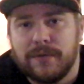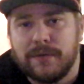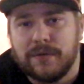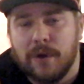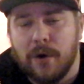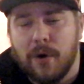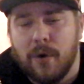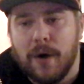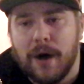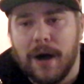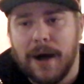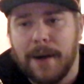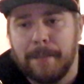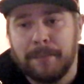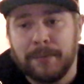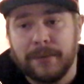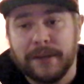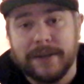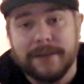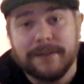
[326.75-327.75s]
So
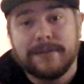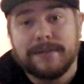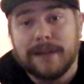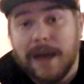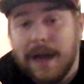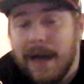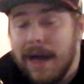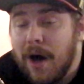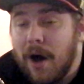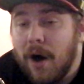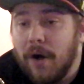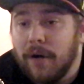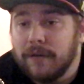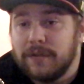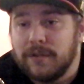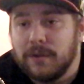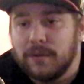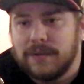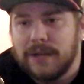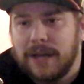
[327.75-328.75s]
please
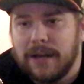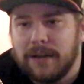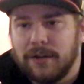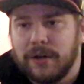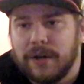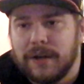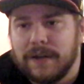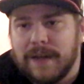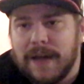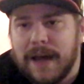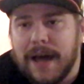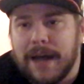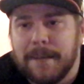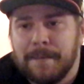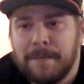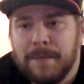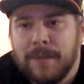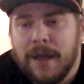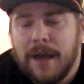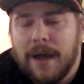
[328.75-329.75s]
also take a look at that.